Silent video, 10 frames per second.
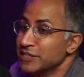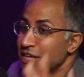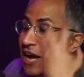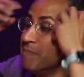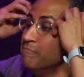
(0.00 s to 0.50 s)
It's
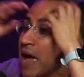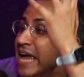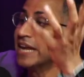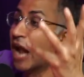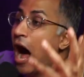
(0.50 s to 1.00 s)
like I
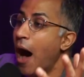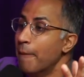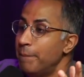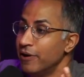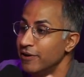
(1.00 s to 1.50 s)
made it
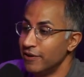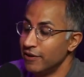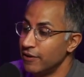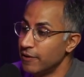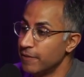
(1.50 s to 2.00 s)
up. Maybe you did.